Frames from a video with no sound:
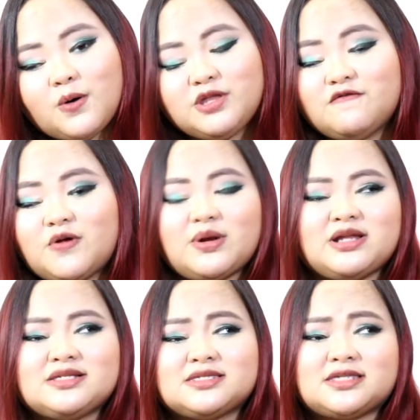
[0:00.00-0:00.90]
when you've
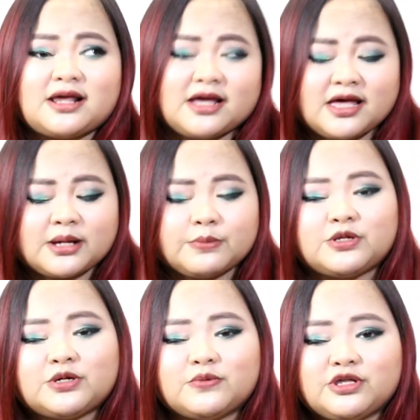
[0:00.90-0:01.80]
already set it,
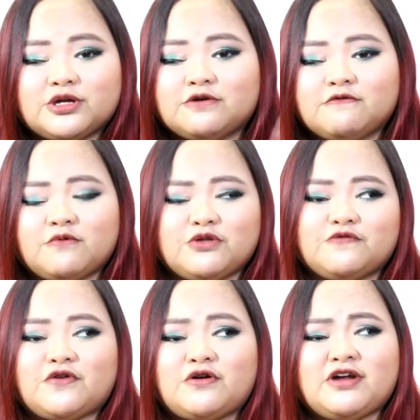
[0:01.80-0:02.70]
when
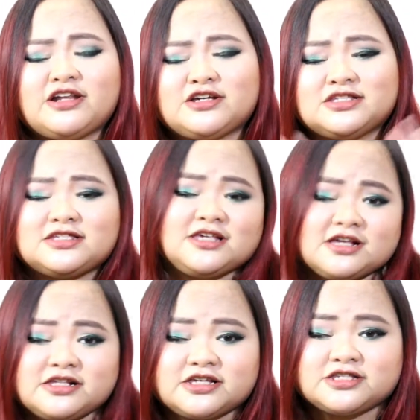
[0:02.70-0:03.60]
you've already
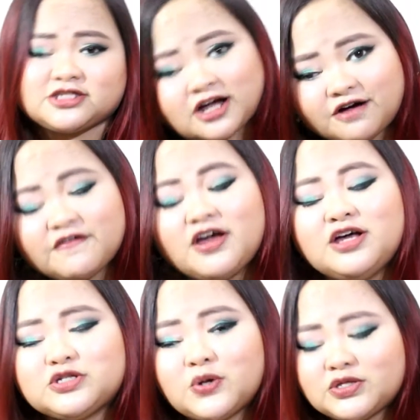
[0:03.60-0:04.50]
concealed and stuff.
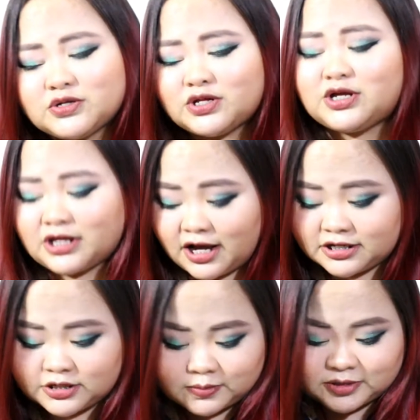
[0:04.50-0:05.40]
So ito na yun ang
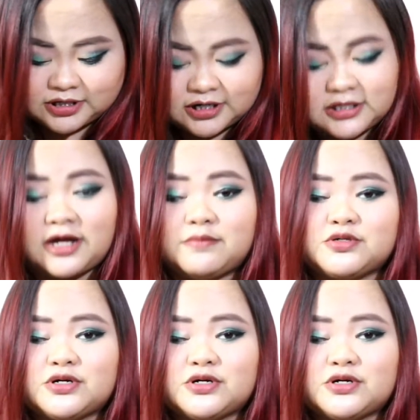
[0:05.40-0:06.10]
ate ko magsalita.